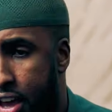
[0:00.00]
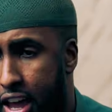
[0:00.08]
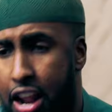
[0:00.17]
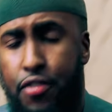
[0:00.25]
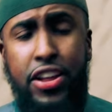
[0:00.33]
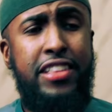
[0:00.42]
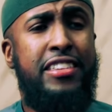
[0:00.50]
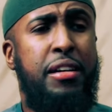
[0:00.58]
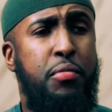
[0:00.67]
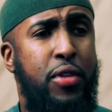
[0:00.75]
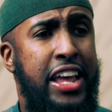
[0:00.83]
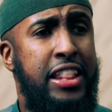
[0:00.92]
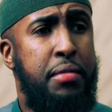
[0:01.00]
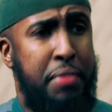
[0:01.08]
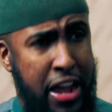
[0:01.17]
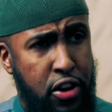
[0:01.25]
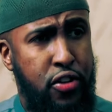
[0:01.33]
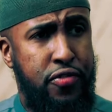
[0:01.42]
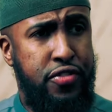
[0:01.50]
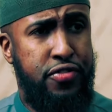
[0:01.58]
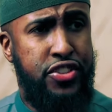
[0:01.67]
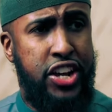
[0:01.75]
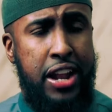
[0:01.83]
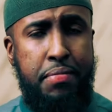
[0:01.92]
And I read somewhere in the biography
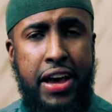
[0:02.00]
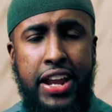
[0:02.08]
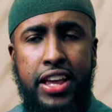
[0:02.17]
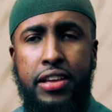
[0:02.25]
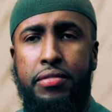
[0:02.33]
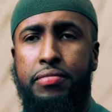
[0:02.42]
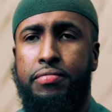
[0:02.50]
of Shaykh Albani,